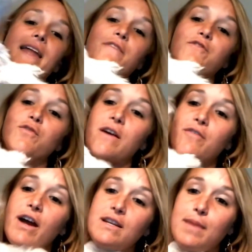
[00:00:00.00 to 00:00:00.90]
if you've never
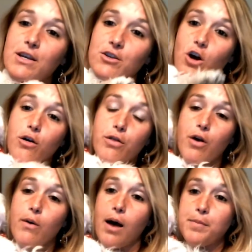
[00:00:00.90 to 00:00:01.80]
had to make your dog
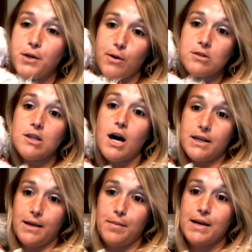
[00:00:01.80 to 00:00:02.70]
throw up, you are
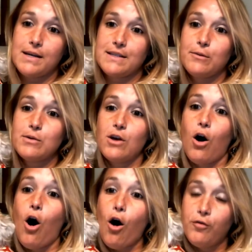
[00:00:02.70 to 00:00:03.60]
lucky because it was
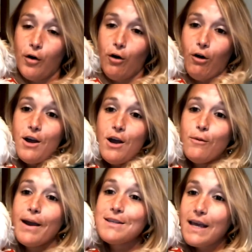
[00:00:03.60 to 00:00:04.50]
awful. We
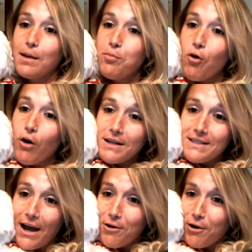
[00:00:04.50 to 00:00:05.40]
had to like pour it
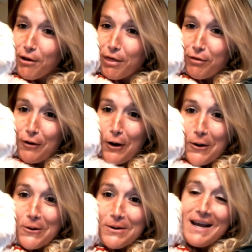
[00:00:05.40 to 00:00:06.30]
down her
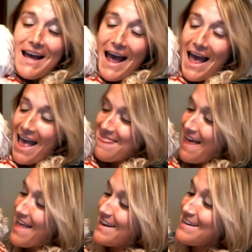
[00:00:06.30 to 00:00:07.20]
throat. Oh, and
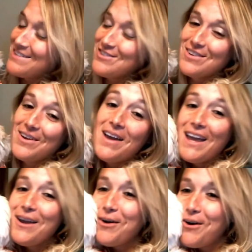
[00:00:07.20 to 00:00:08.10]
then,
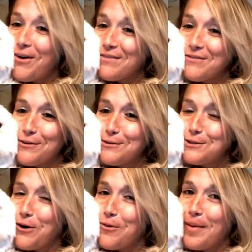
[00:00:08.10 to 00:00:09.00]
oh, I felt
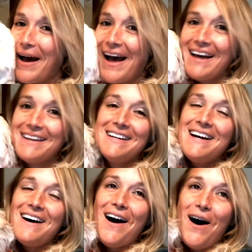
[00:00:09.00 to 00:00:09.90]
so bad.
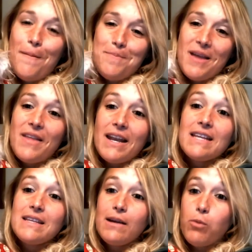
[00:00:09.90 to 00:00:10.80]
Um, and then it,
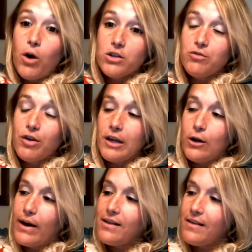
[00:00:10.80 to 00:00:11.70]
it worked really
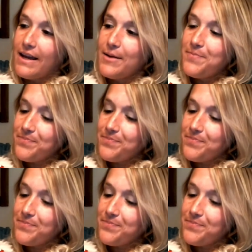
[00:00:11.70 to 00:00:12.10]
quickly.